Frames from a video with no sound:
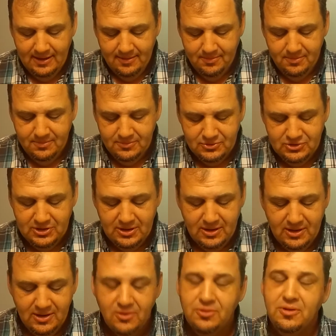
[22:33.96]
I'm
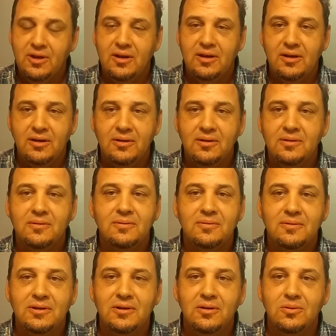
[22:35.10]
sitting here thinking,
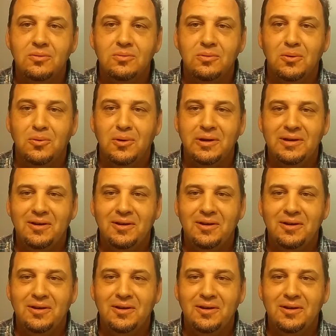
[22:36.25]
well,